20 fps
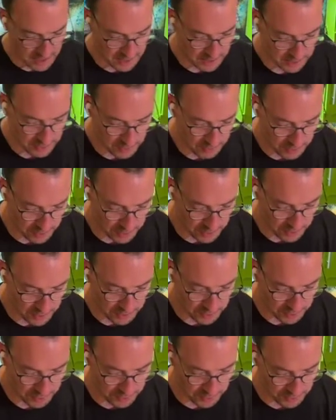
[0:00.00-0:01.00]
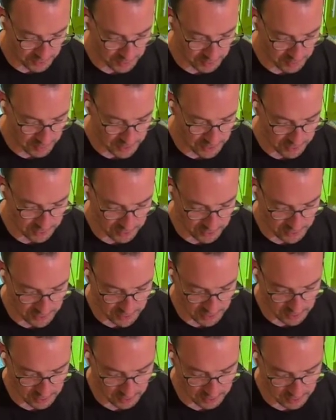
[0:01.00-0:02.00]
You can choose as much or as
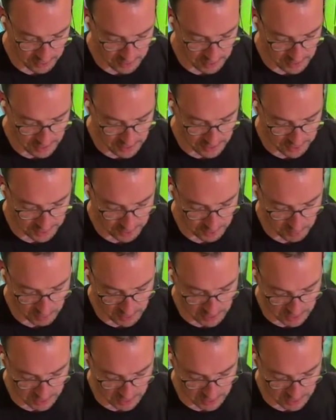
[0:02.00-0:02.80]
little as you would